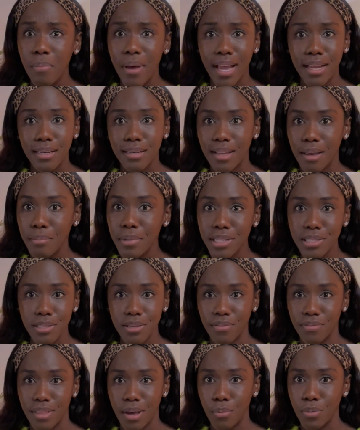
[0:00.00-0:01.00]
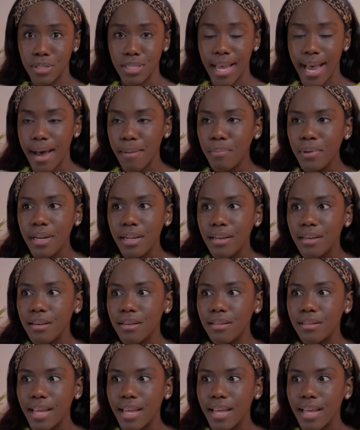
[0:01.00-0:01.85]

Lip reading: pandemic stuff that was happening,